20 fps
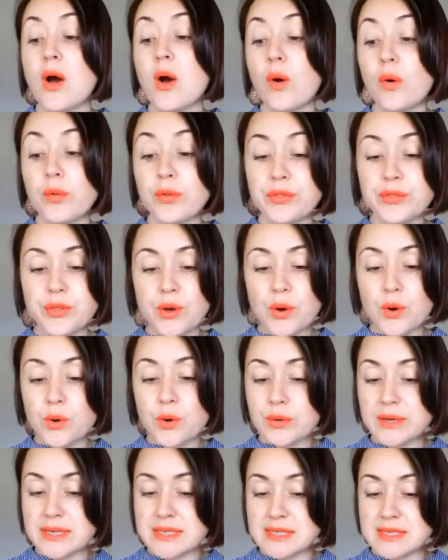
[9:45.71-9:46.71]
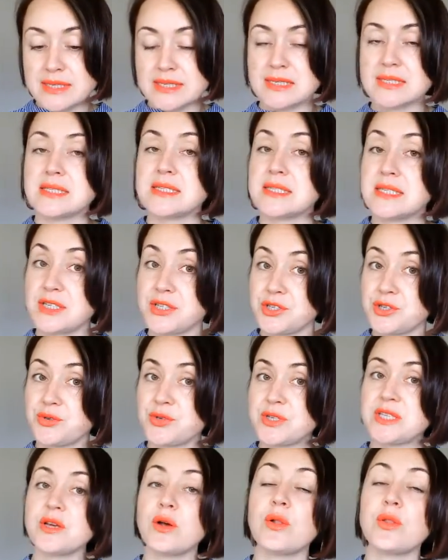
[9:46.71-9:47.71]
although it's
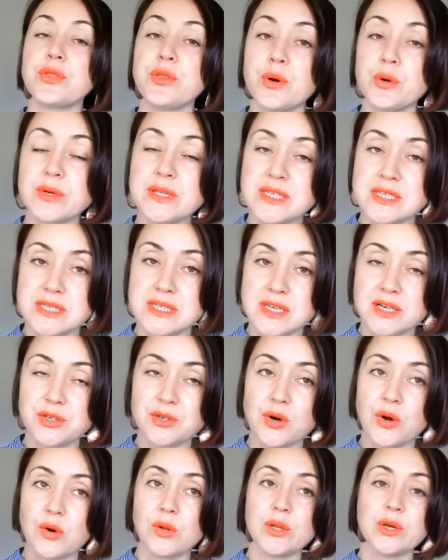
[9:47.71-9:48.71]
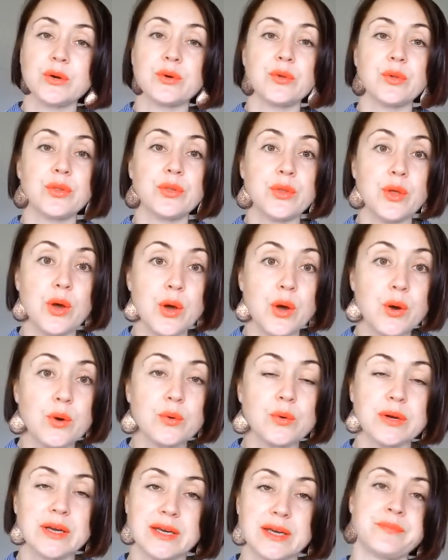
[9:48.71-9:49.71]
citrusy, although it's neroli,
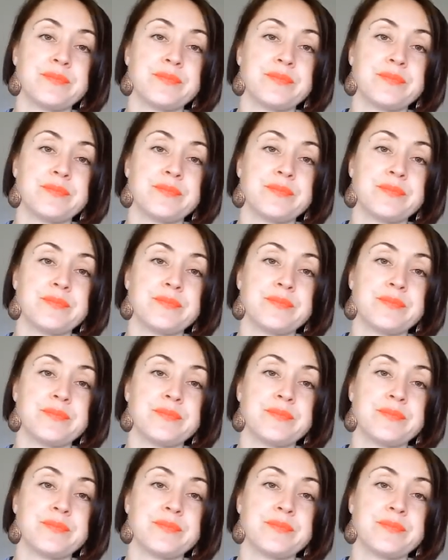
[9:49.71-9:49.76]
although